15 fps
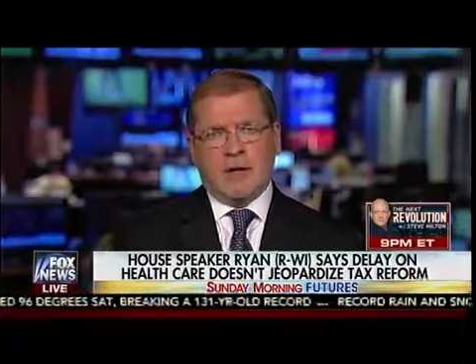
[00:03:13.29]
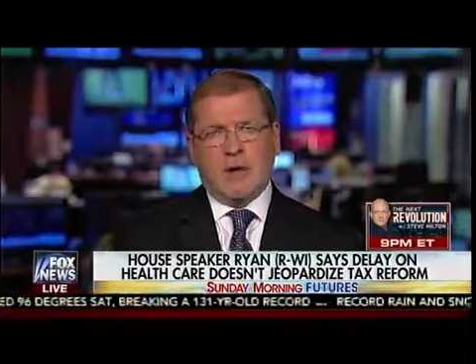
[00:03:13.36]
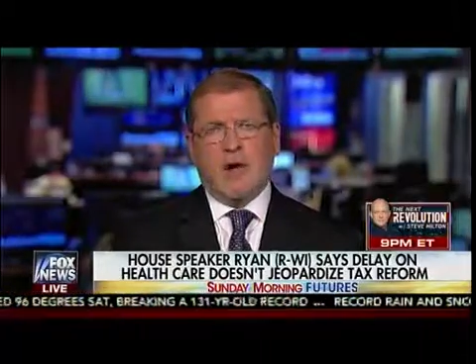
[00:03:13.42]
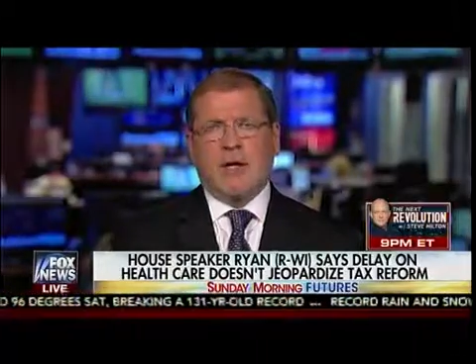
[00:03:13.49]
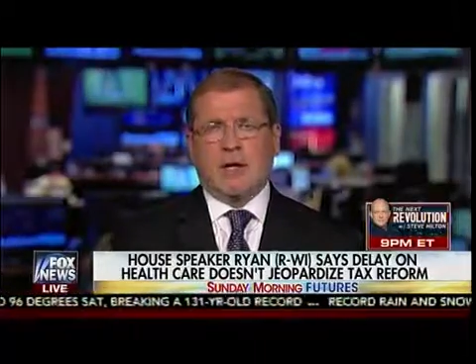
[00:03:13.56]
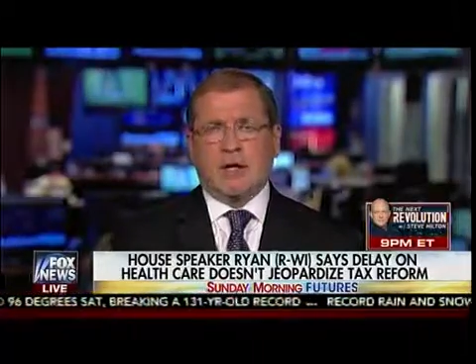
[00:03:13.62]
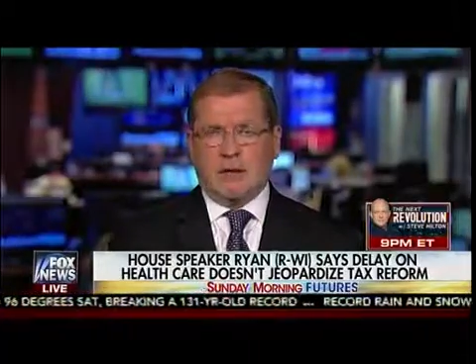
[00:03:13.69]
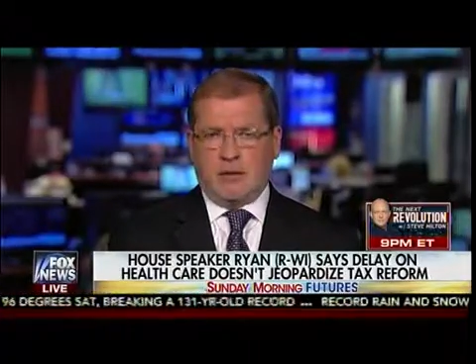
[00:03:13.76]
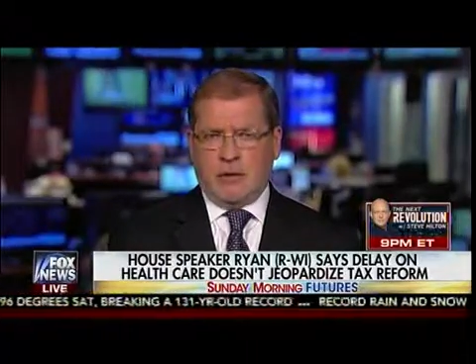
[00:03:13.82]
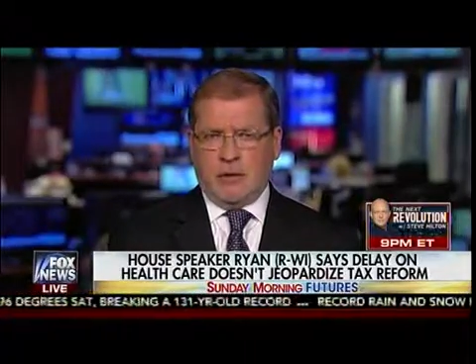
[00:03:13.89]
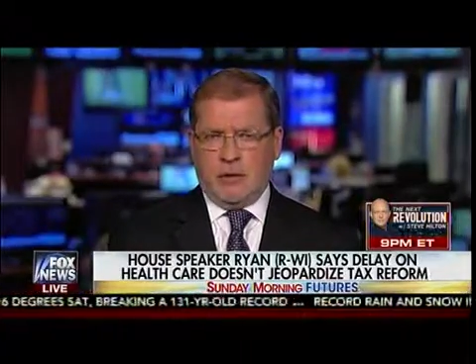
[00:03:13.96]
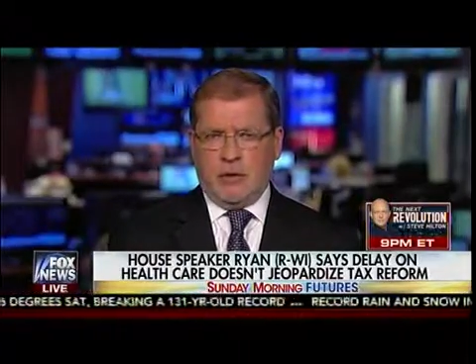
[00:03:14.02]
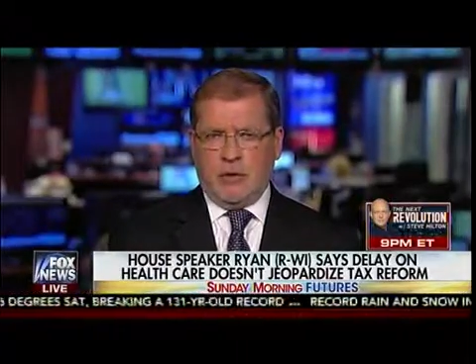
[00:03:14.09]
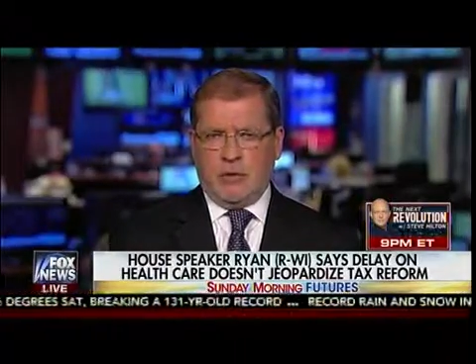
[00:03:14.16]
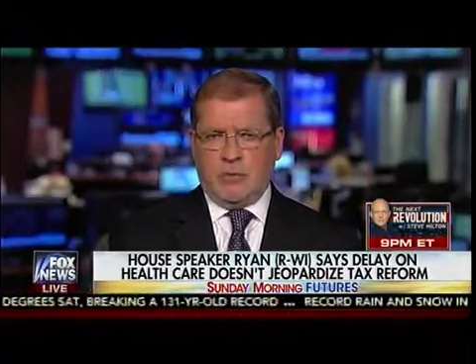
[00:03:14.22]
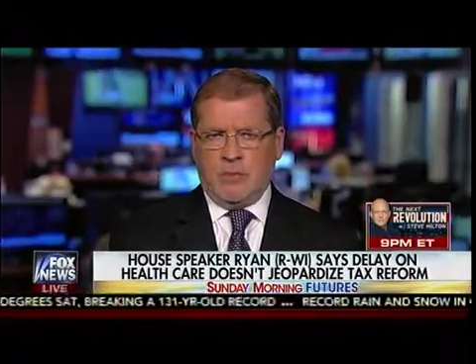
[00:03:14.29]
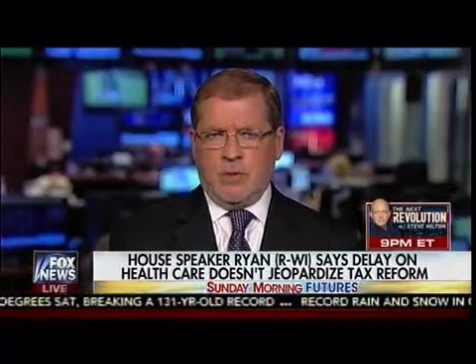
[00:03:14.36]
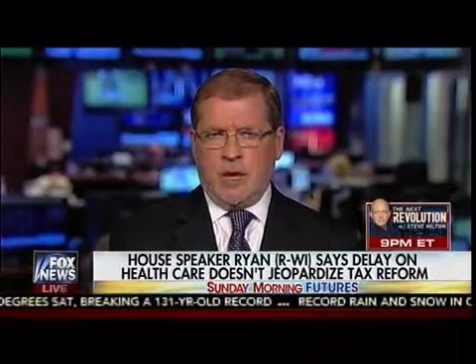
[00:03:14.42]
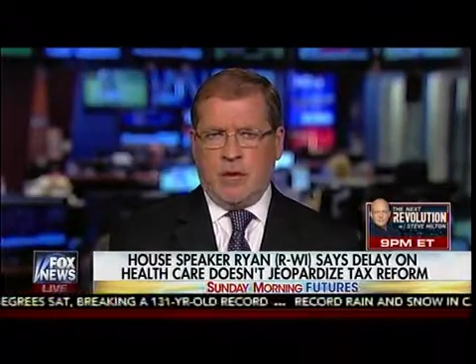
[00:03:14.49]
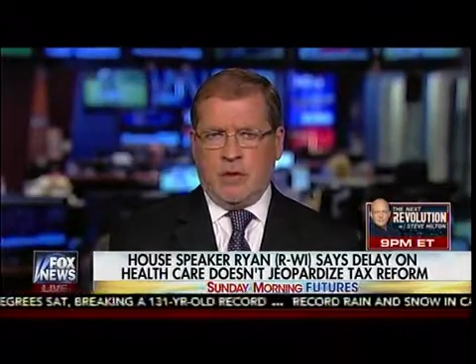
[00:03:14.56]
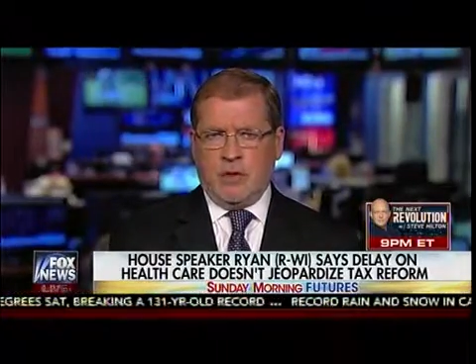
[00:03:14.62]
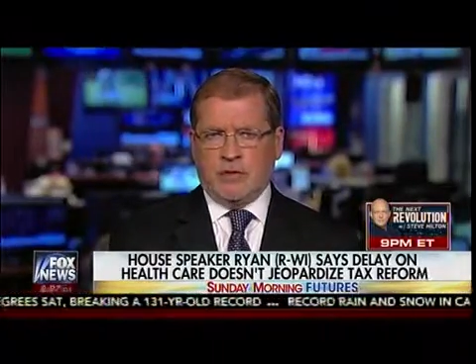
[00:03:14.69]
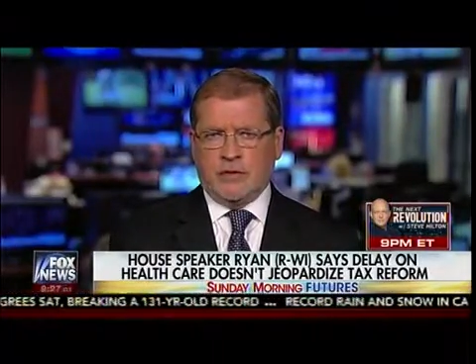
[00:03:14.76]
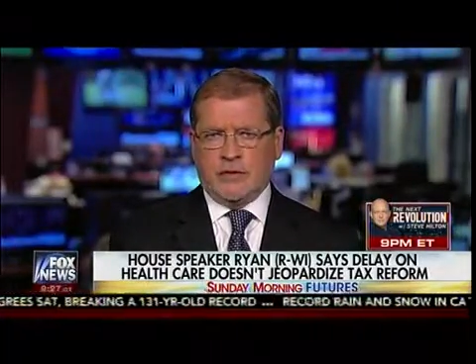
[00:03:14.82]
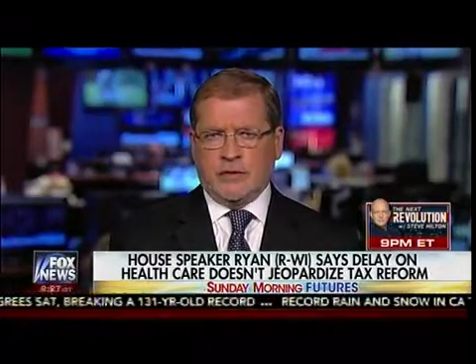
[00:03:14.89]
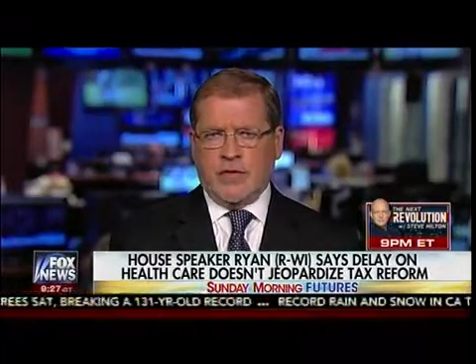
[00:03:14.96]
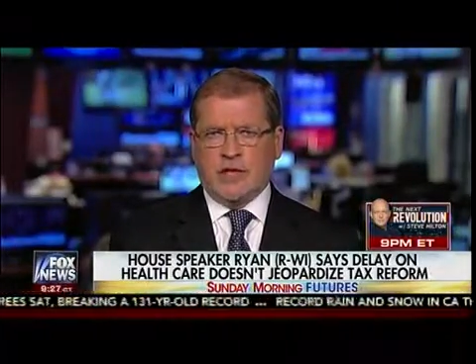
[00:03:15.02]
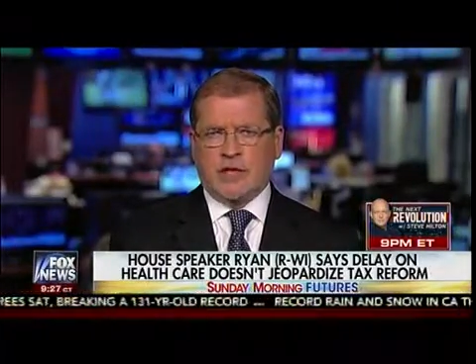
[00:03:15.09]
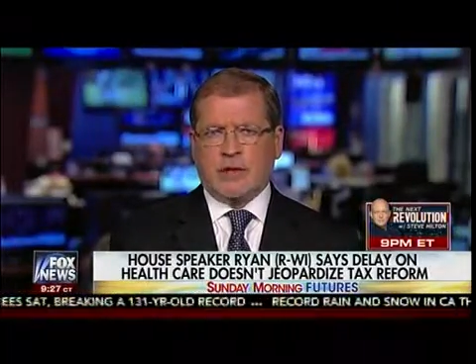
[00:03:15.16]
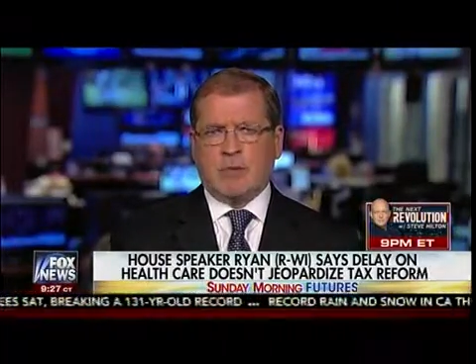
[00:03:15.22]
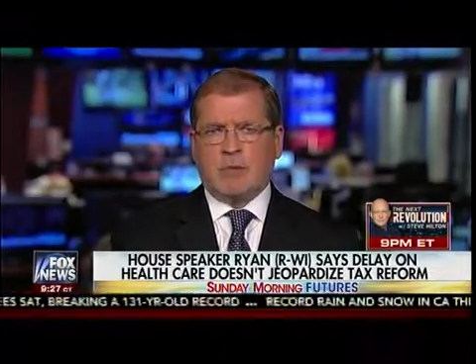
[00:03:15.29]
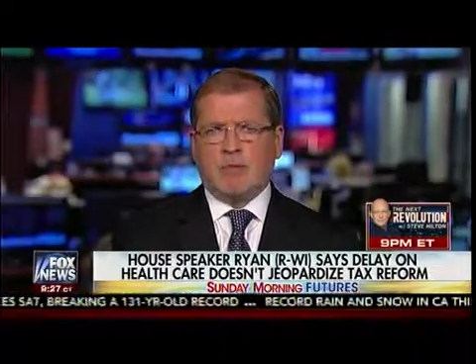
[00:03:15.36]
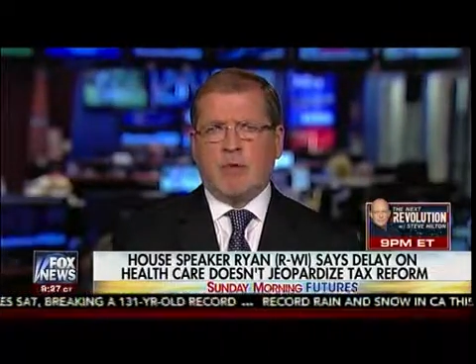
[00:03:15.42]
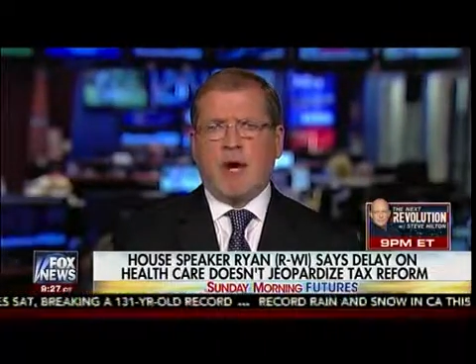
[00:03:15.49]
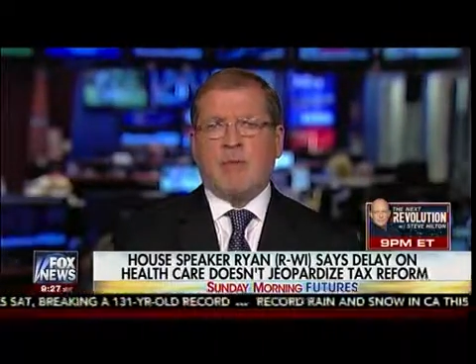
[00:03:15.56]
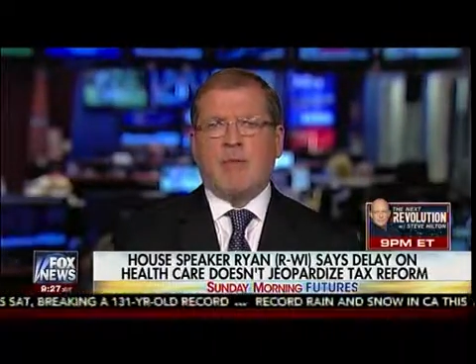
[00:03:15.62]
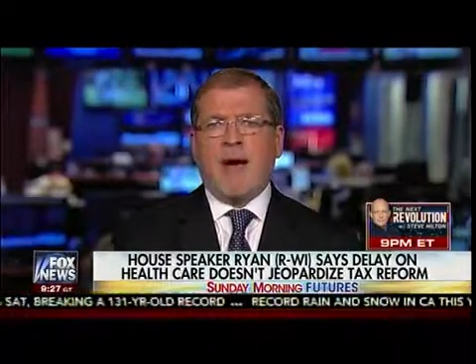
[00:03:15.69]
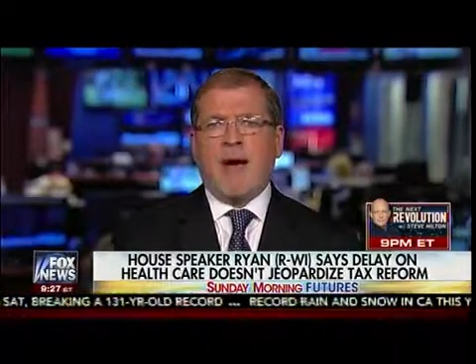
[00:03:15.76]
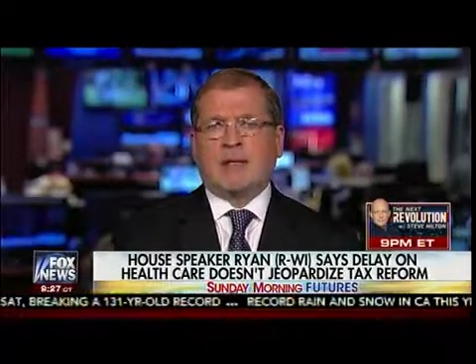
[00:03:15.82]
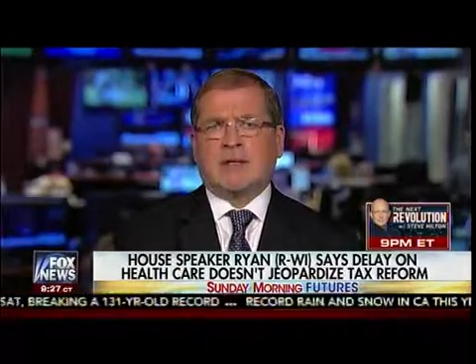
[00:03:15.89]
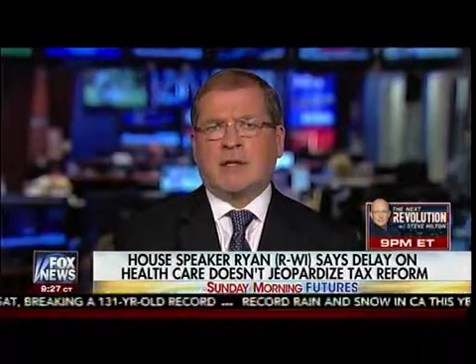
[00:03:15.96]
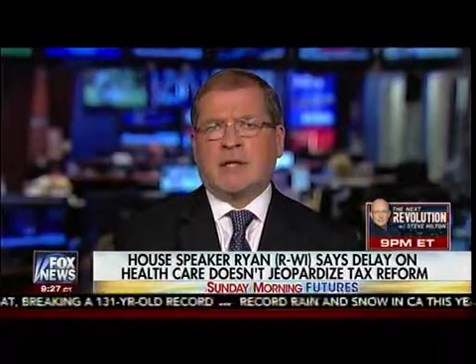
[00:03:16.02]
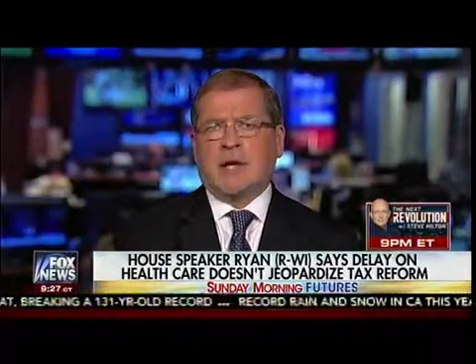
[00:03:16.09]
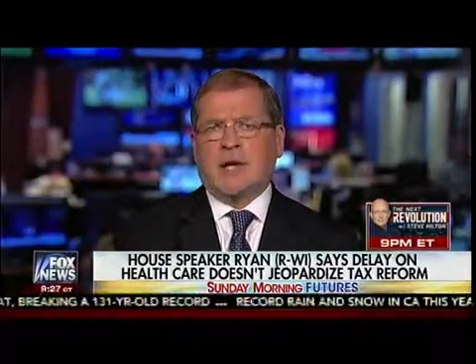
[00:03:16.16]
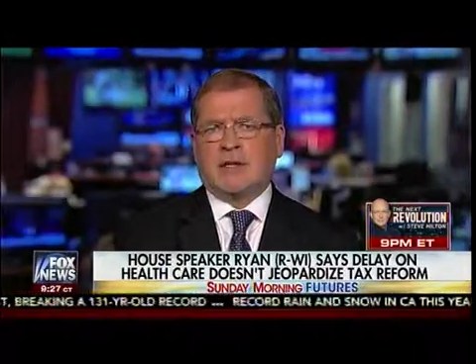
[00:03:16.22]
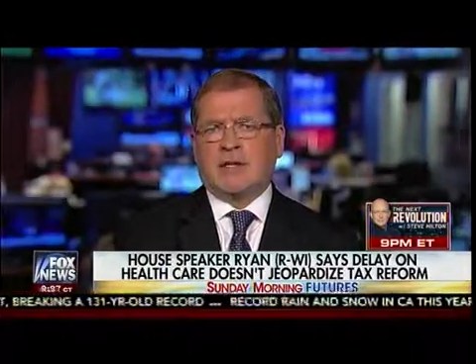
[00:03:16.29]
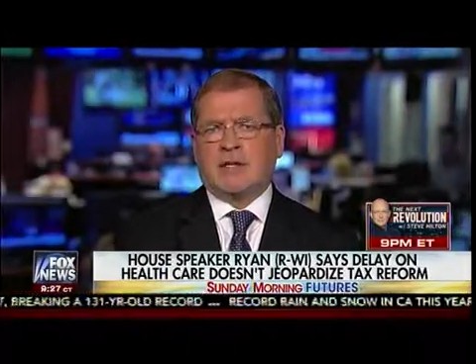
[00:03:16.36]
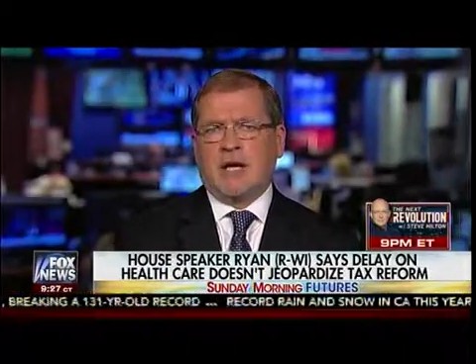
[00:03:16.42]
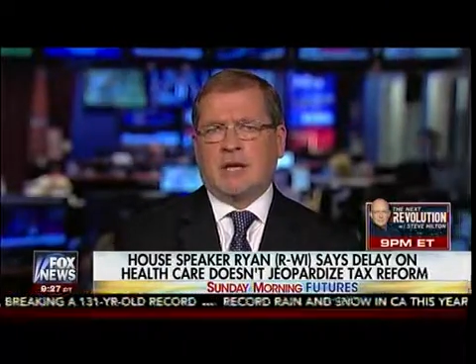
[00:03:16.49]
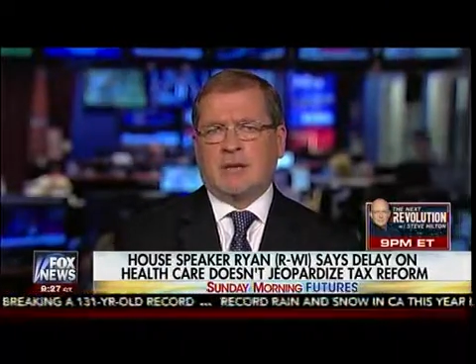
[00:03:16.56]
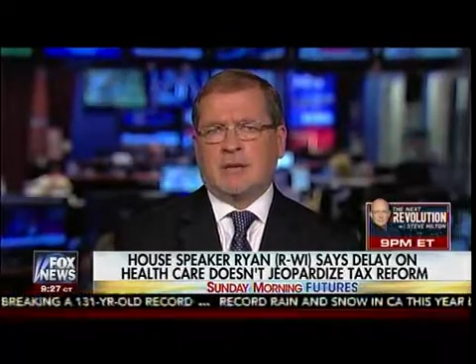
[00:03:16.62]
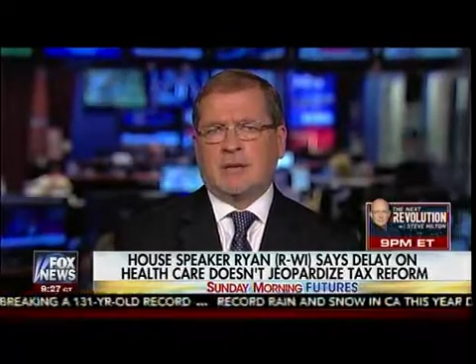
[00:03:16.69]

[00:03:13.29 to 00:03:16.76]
American-earned money overseas to be brought back to the United States.